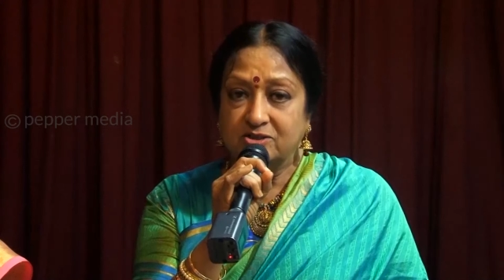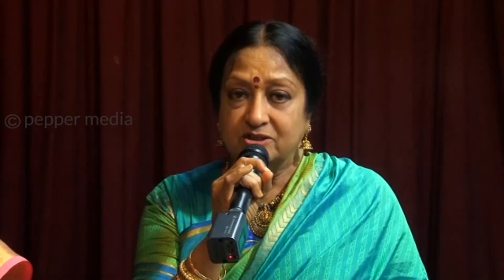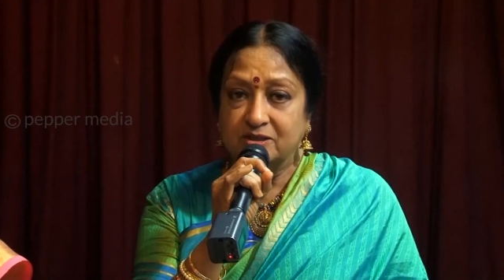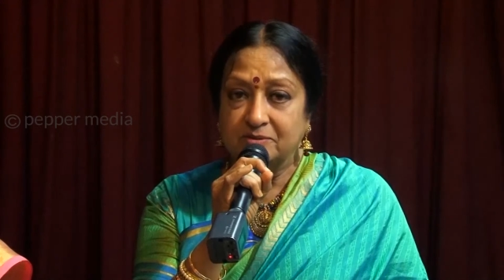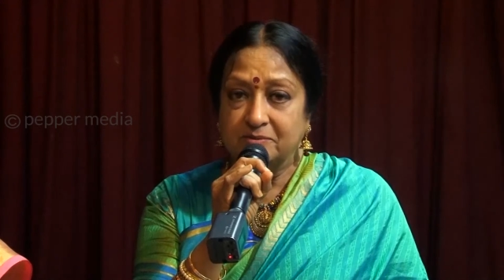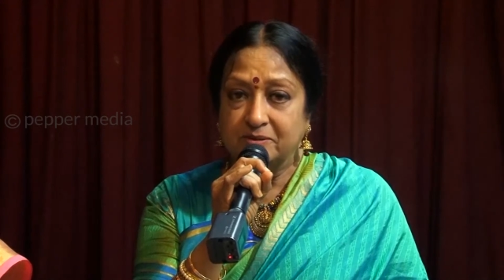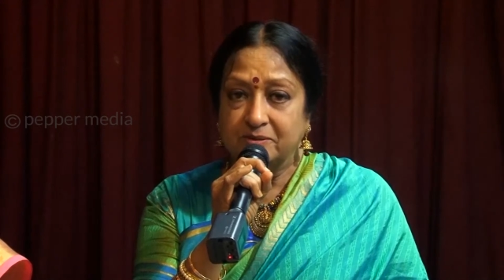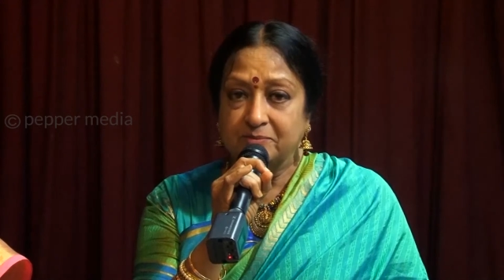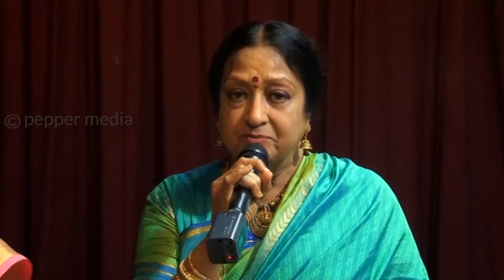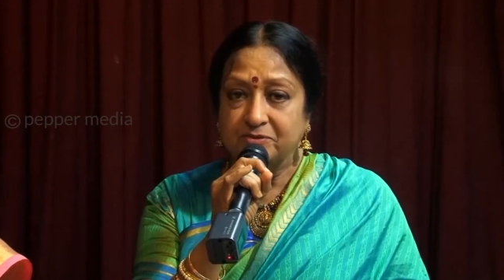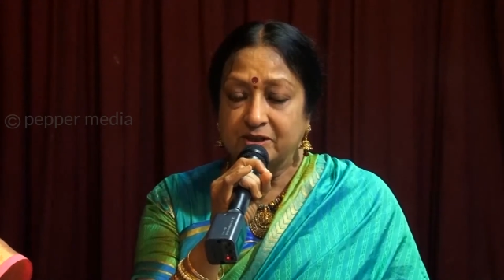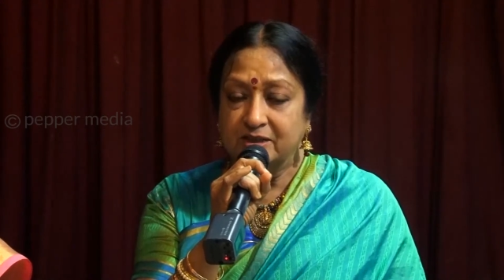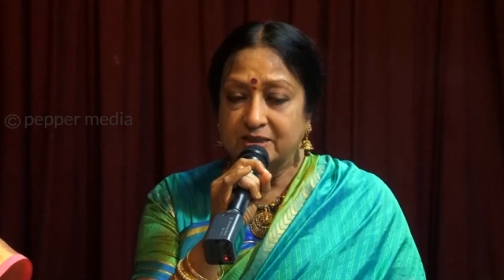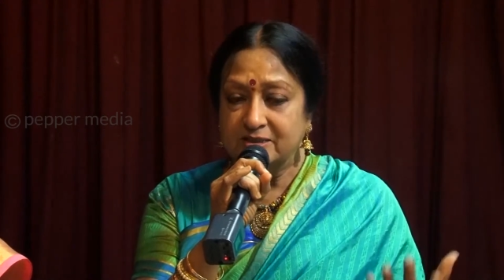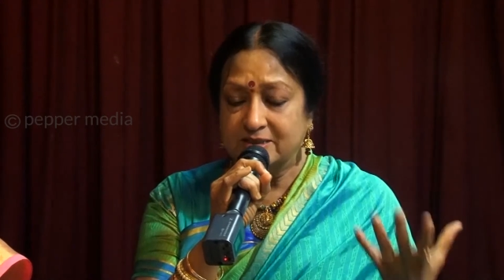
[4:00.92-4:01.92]
Chidambaram,
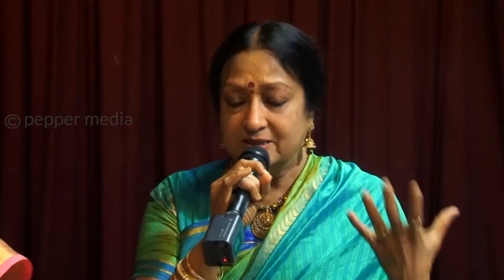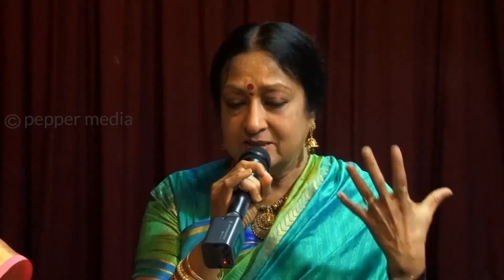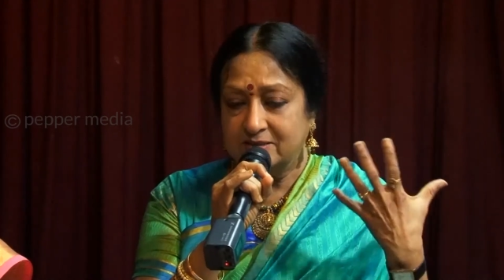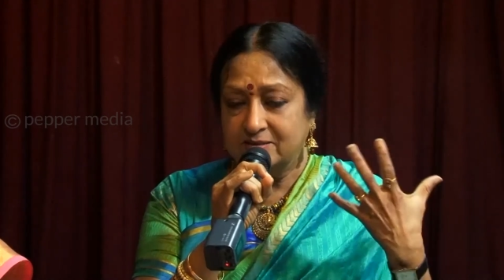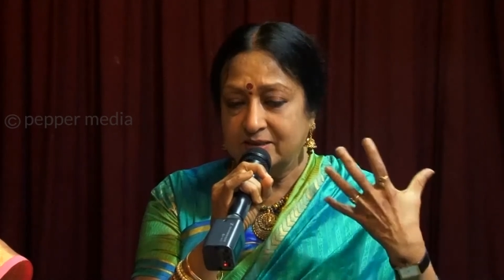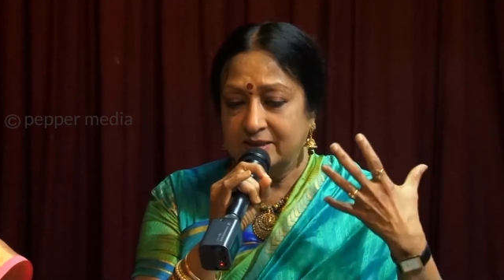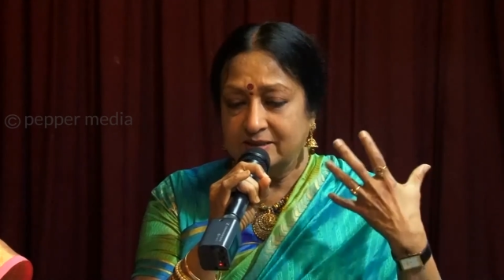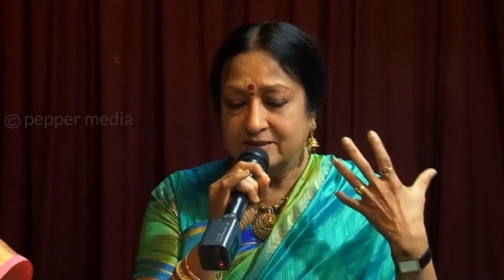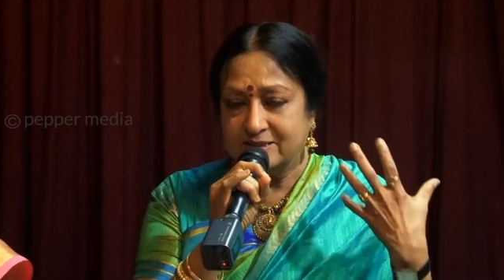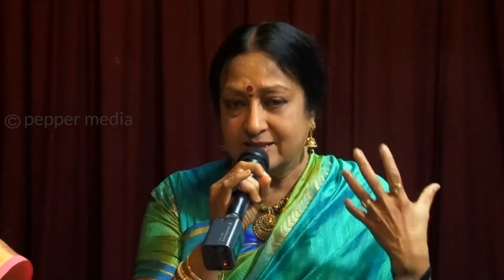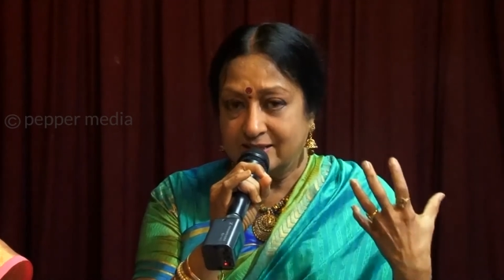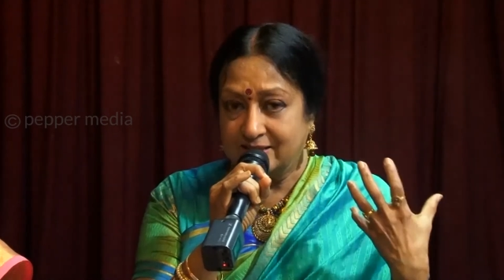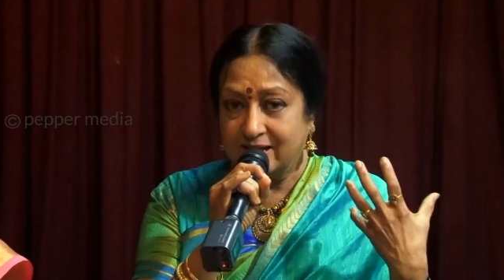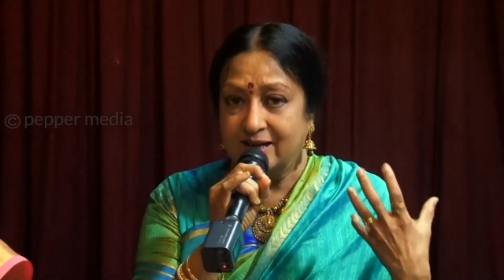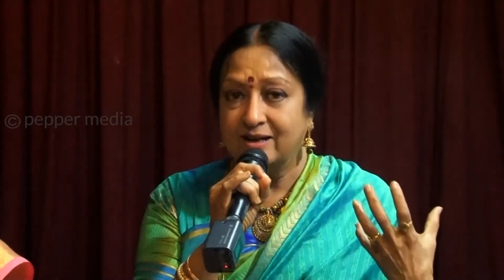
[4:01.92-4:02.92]
that is in
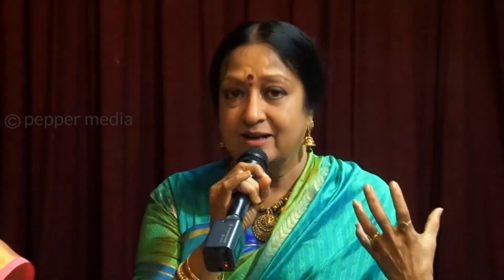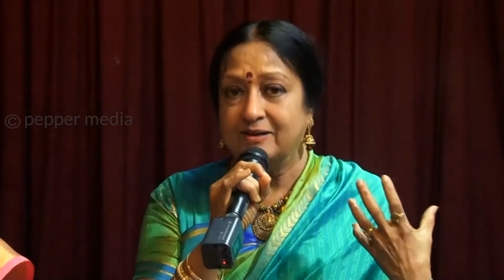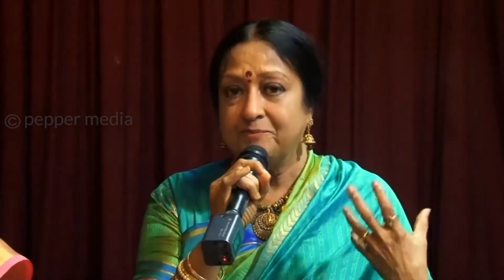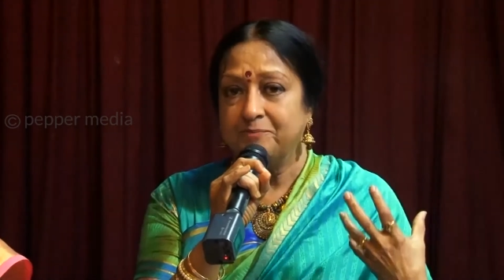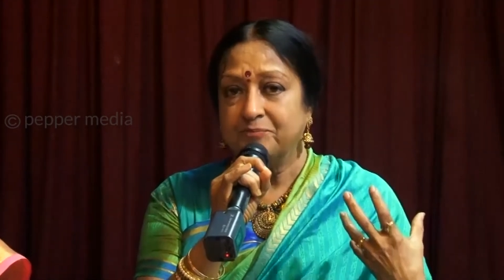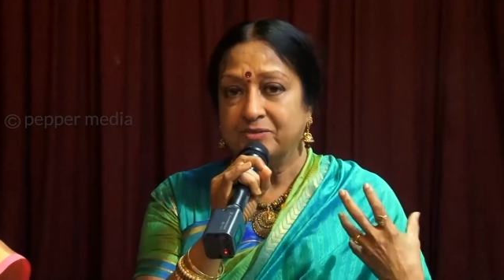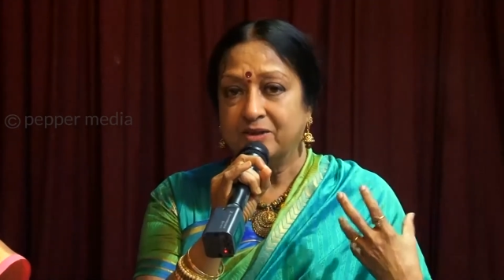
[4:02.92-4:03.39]
Satara,